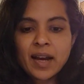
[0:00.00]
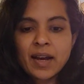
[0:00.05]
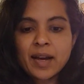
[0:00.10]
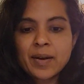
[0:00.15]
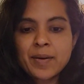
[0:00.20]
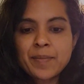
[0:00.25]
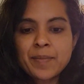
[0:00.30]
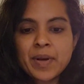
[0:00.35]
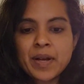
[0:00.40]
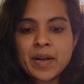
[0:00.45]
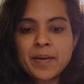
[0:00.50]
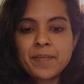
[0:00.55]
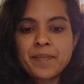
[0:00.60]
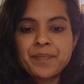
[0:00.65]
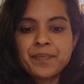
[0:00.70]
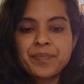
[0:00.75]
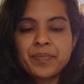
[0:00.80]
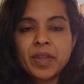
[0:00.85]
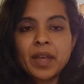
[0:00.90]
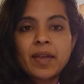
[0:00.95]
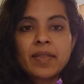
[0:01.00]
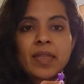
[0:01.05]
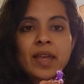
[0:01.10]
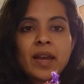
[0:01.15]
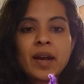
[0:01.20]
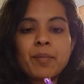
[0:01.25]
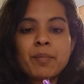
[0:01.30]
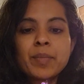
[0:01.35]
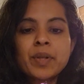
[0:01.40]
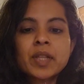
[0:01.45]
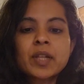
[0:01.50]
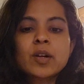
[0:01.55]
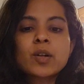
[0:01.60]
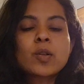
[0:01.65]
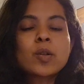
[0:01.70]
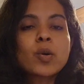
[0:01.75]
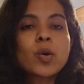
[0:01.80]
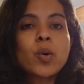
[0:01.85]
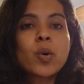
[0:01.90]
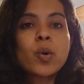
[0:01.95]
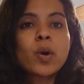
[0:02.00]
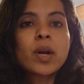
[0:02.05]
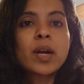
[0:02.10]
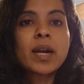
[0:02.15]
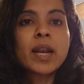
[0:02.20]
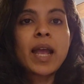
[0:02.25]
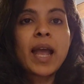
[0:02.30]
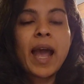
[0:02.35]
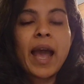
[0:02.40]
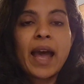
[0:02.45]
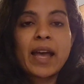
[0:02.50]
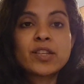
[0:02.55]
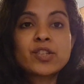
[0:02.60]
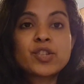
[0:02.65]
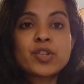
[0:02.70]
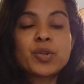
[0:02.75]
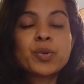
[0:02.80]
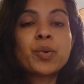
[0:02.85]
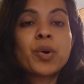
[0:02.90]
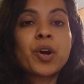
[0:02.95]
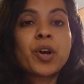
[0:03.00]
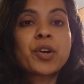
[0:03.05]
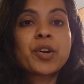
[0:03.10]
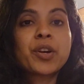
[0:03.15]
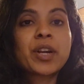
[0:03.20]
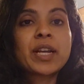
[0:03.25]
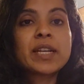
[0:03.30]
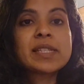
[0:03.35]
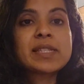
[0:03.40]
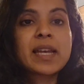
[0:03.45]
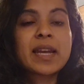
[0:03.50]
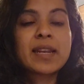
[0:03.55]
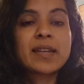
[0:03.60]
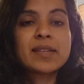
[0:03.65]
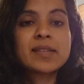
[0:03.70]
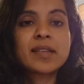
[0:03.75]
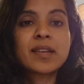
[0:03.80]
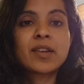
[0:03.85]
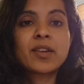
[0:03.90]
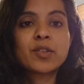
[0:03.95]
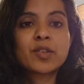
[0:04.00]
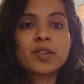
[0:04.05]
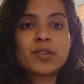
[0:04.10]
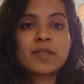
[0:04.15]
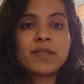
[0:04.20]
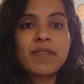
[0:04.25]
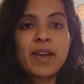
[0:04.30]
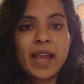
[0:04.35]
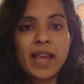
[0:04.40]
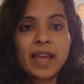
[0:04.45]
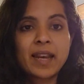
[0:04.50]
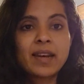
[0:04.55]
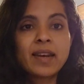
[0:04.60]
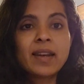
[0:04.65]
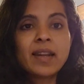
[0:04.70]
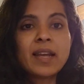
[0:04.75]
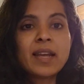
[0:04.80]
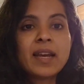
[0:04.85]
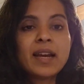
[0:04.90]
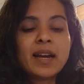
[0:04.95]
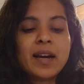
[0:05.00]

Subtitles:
The umbilical cord has two arteries and a singular vein.